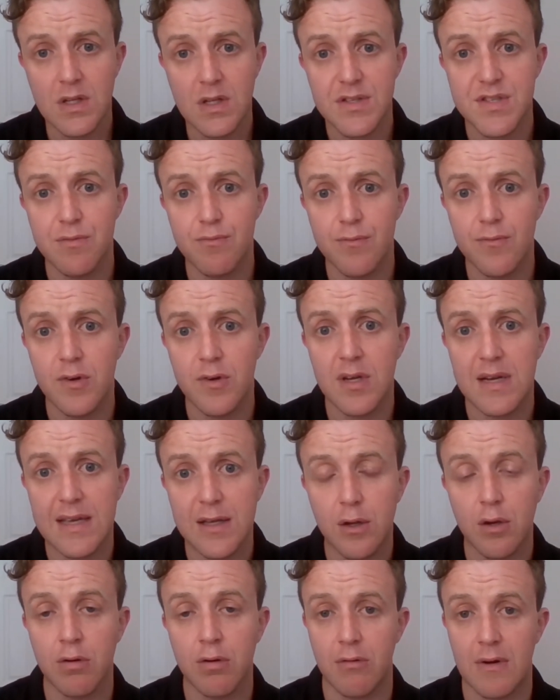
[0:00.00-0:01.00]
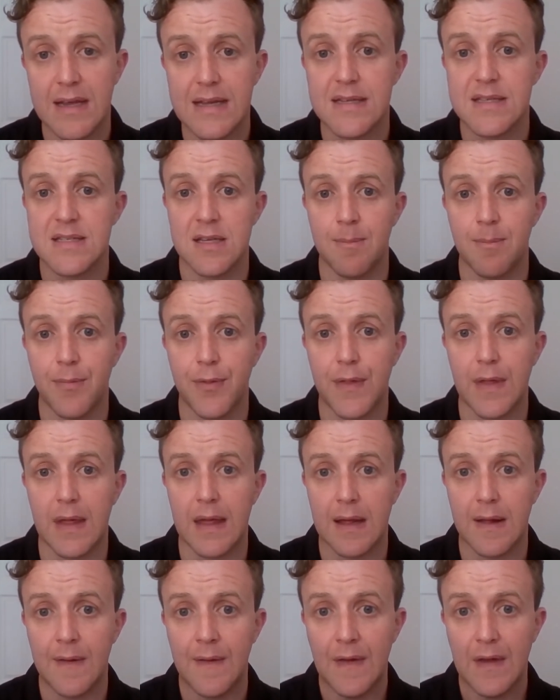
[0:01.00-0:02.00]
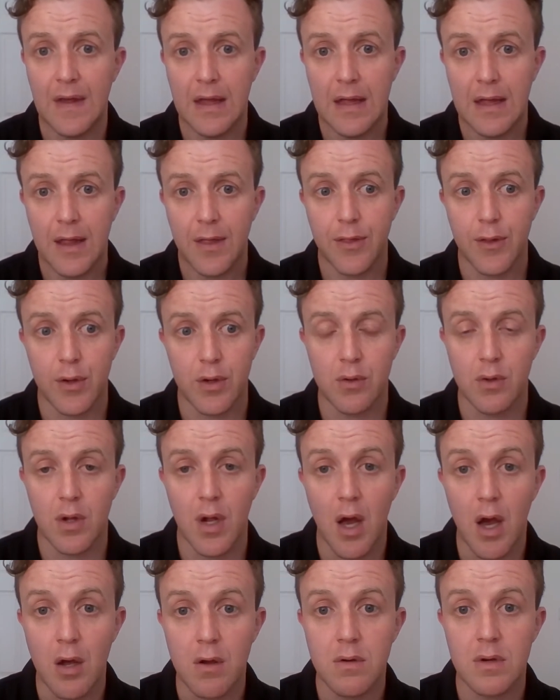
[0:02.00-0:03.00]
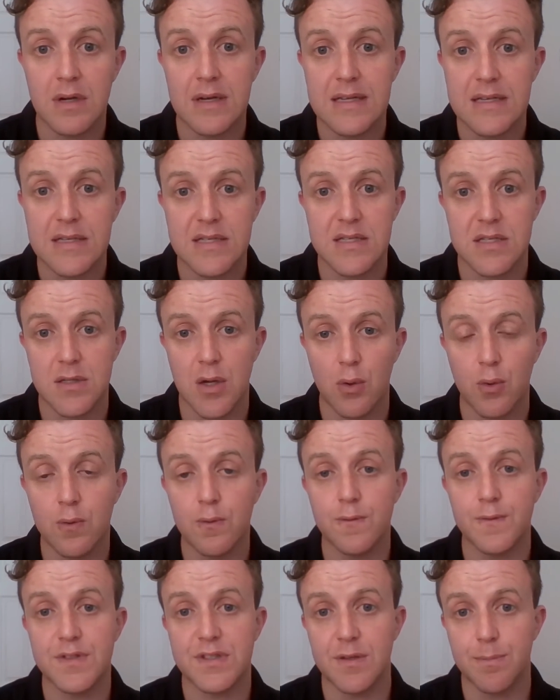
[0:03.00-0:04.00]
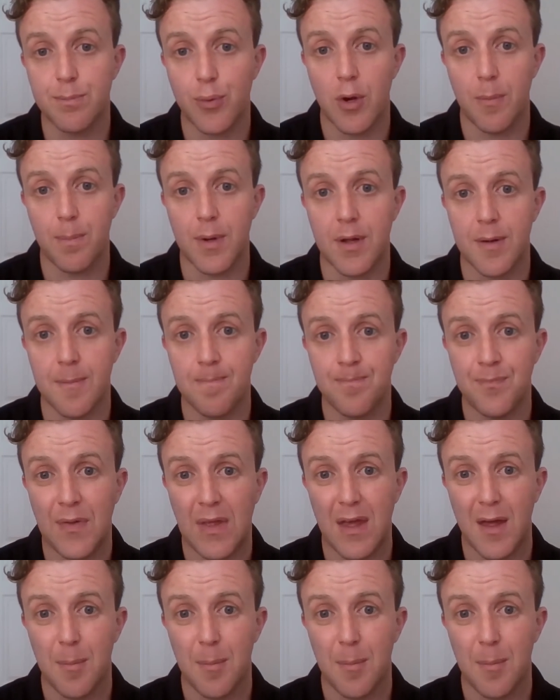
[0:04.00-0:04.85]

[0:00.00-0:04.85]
to really create something that not only solves the problem,